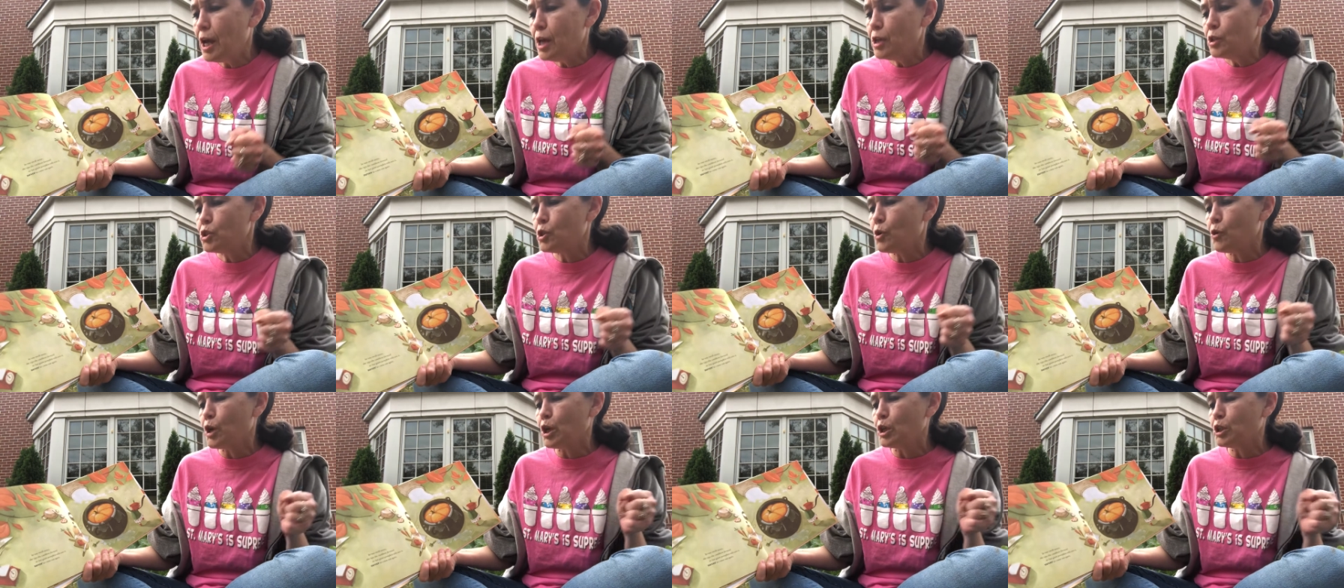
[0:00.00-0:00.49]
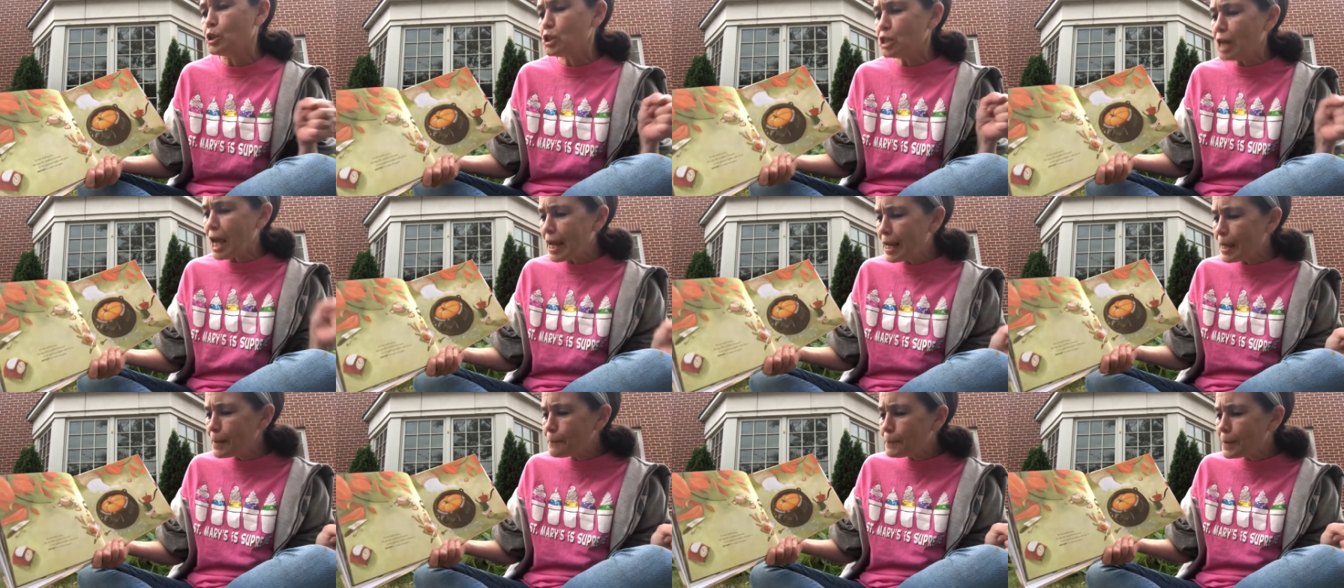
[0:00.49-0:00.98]
so her
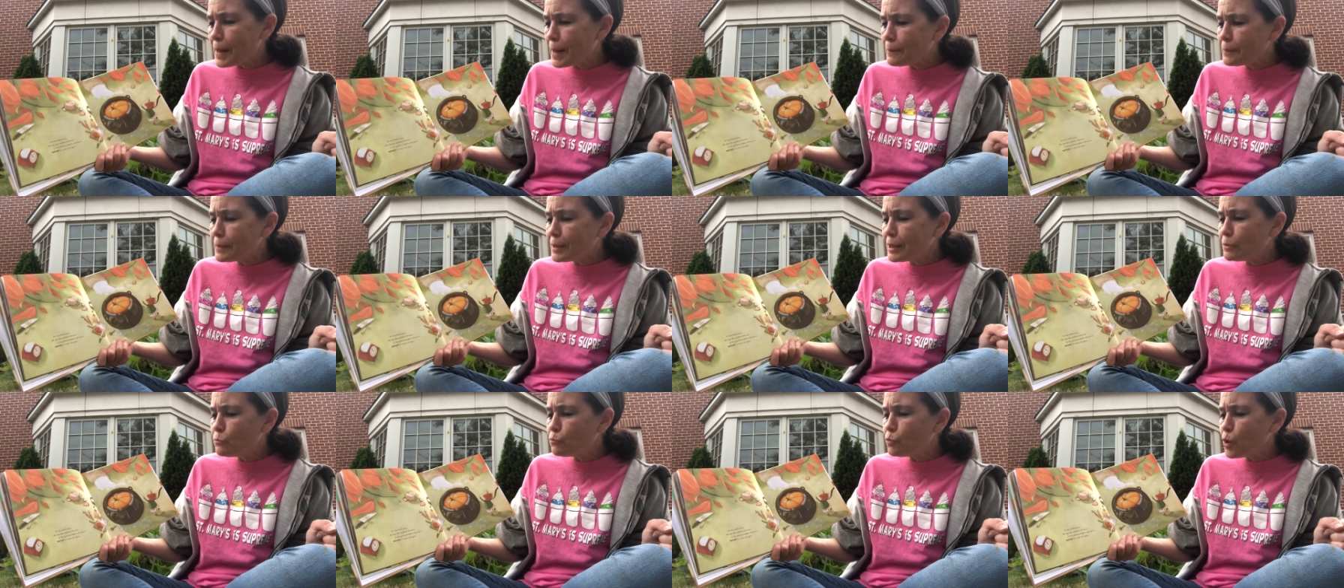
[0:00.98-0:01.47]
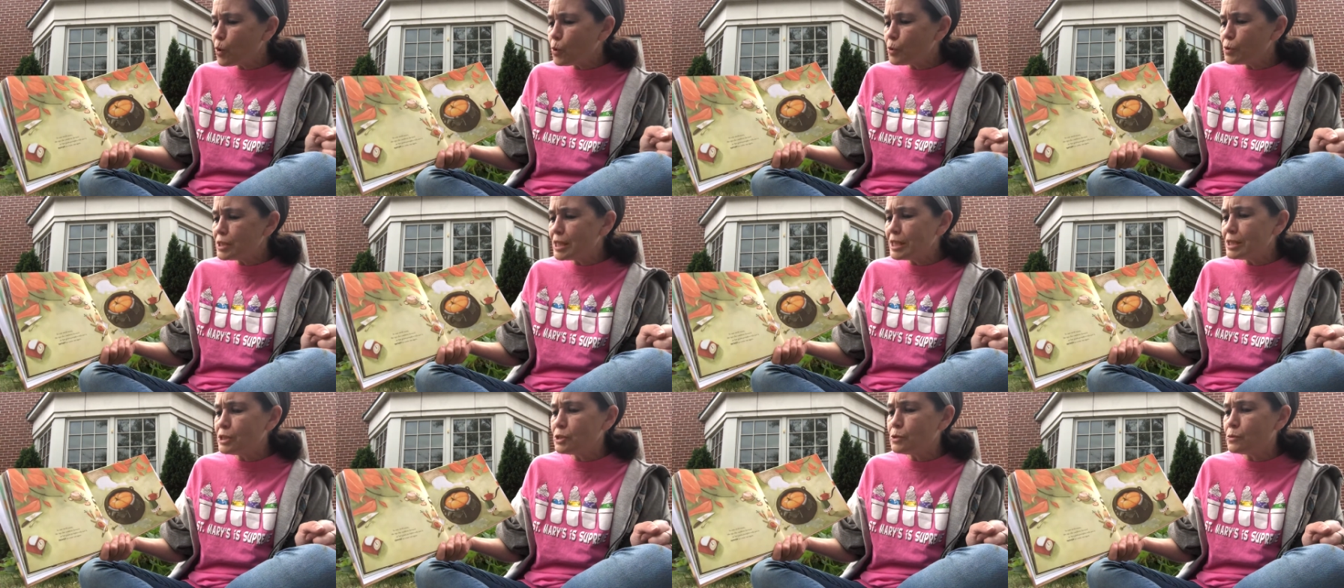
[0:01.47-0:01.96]
giant pumpkin rolls
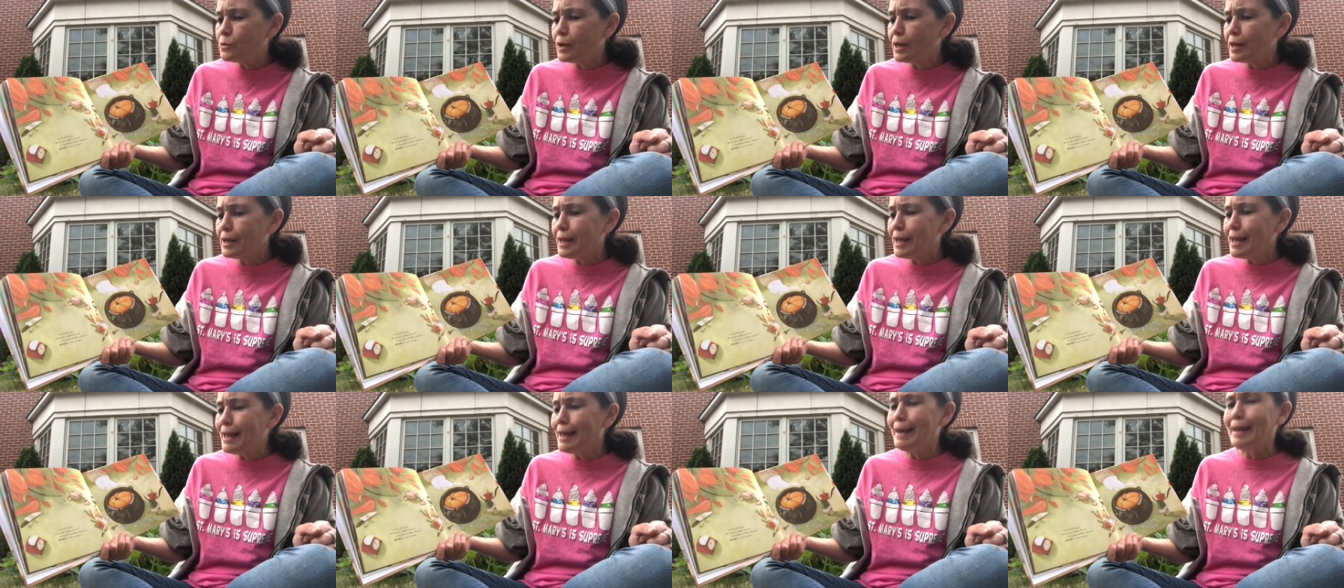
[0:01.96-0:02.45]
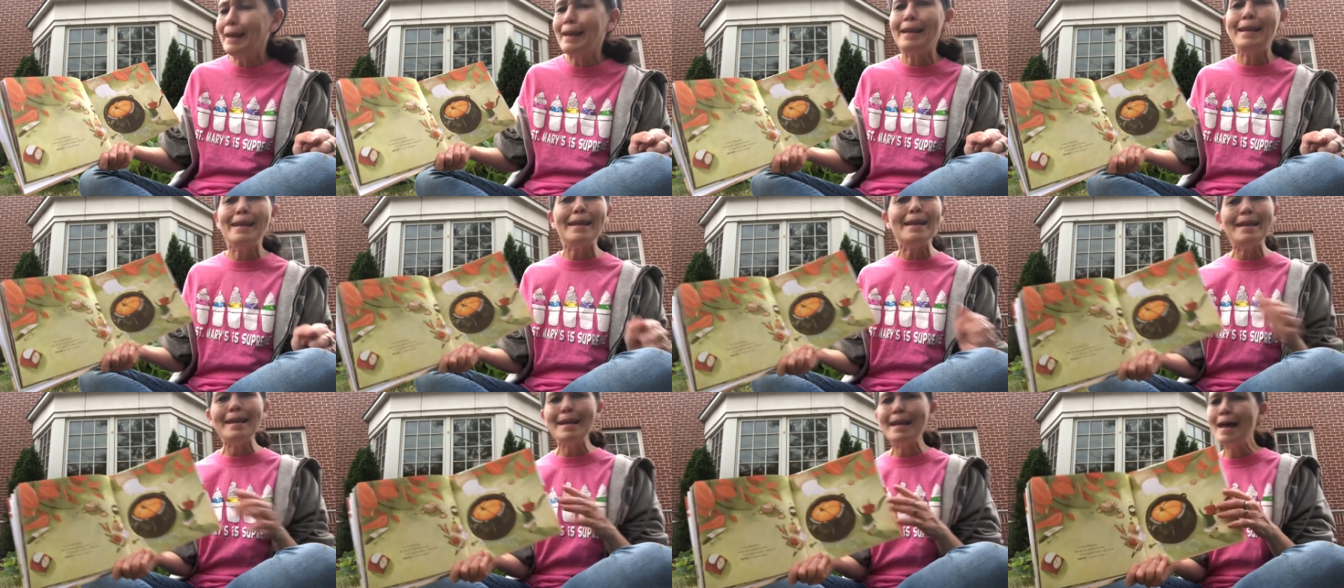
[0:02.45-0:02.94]
into it,
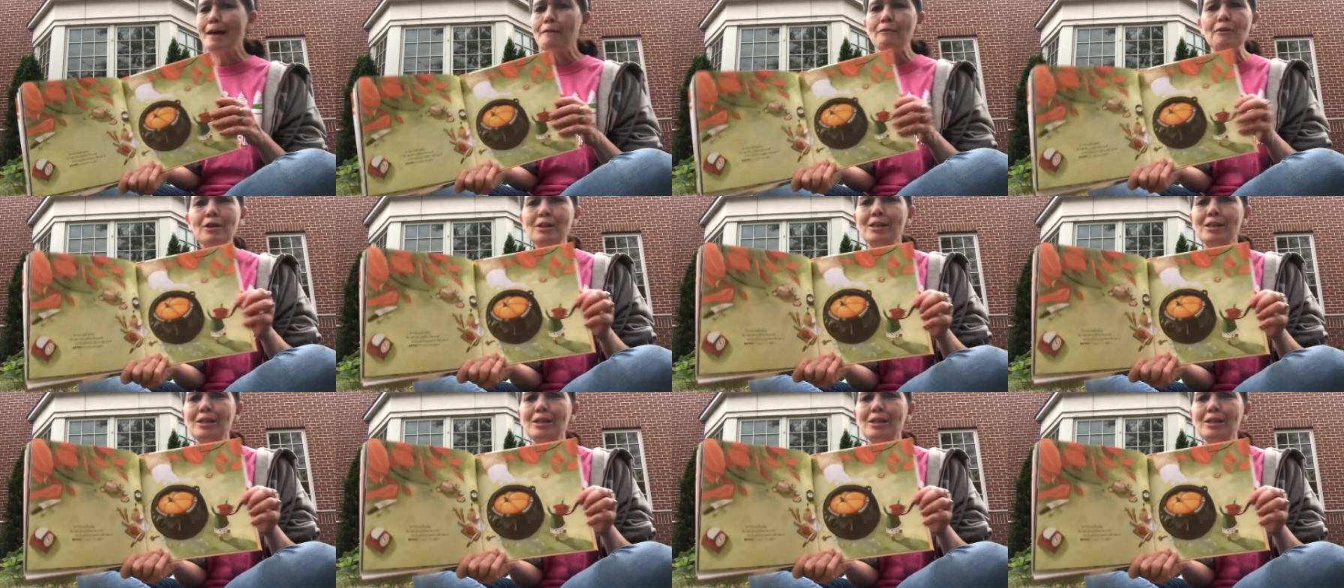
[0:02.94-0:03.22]
never